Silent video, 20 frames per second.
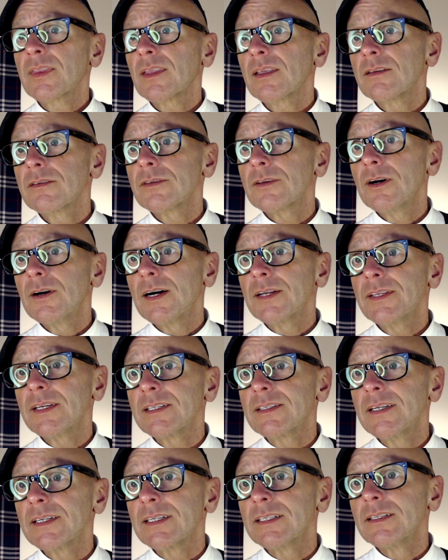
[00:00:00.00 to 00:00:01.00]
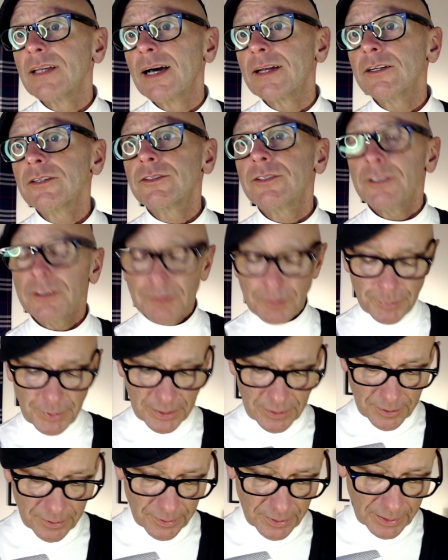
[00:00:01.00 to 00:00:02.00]
So I think take a light or two would be
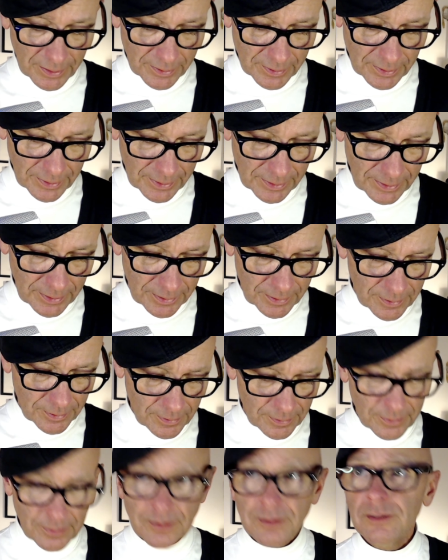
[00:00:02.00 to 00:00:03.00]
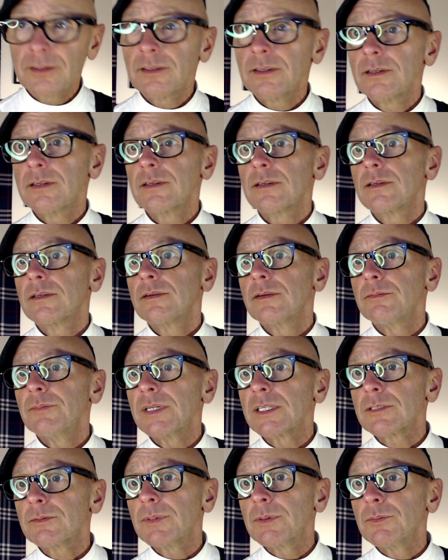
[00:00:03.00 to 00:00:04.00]
to ignite.
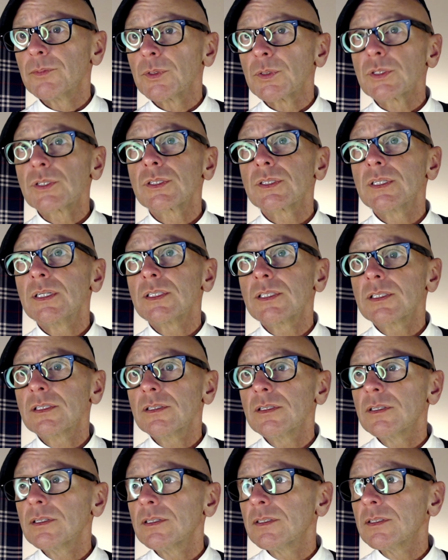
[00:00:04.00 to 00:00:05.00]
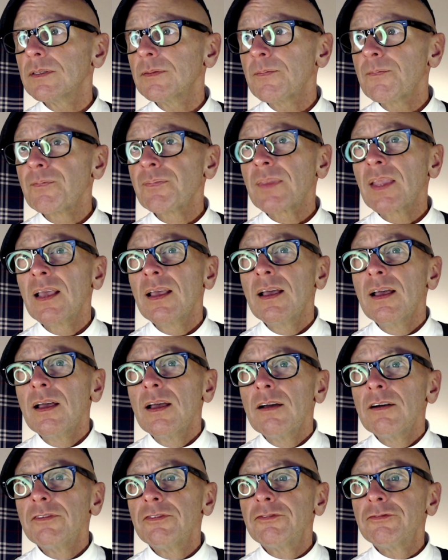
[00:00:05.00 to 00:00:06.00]
Makes a bit more sense here.
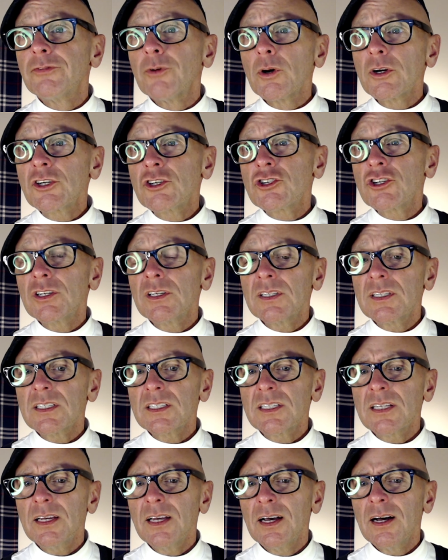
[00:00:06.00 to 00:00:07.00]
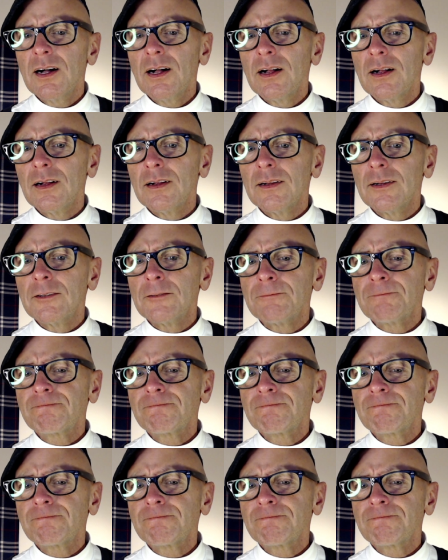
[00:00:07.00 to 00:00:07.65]
Fortune tell.